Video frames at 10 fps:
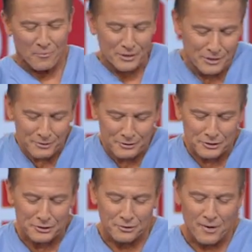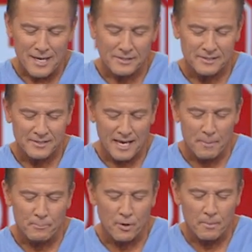Reduces stress
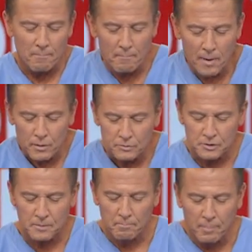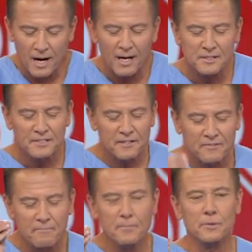and promotes
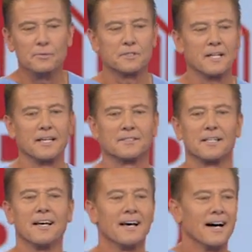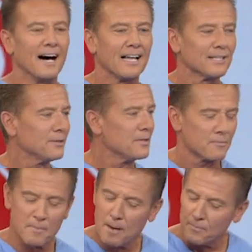positive mood states.
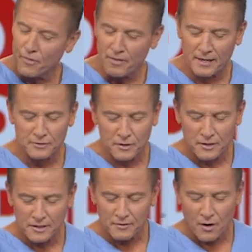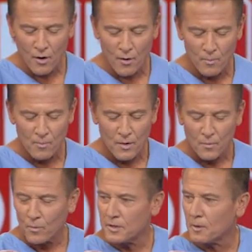Hallelujah. Remember, things are good in the home
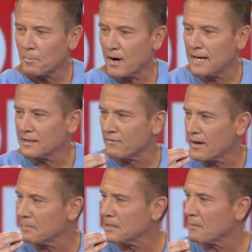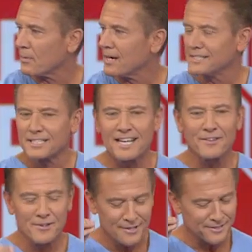when you're praying. The family that prays
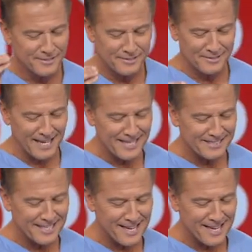together stays